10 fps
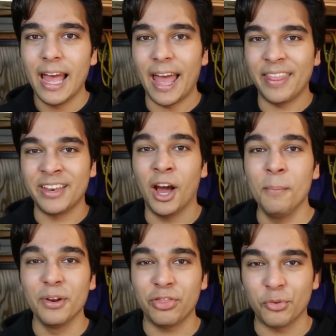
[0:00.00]
And then
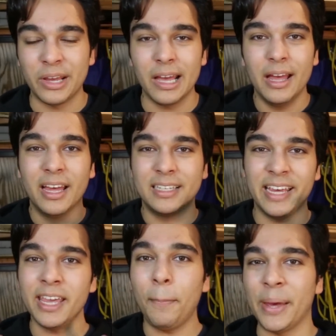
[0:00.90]
number three,
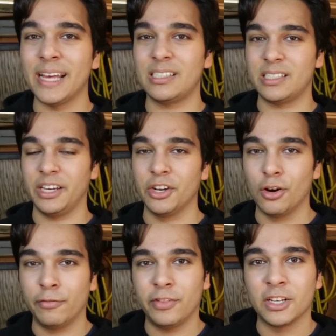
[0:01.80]
take a piss to, you
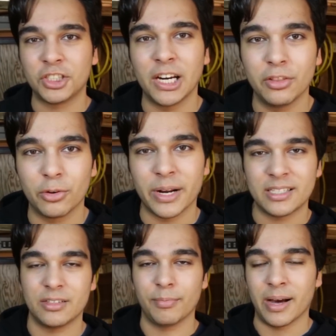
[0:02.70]
know, flush out the
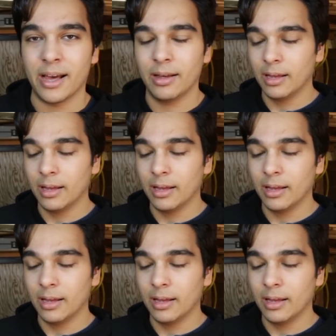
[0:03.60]
rest of my...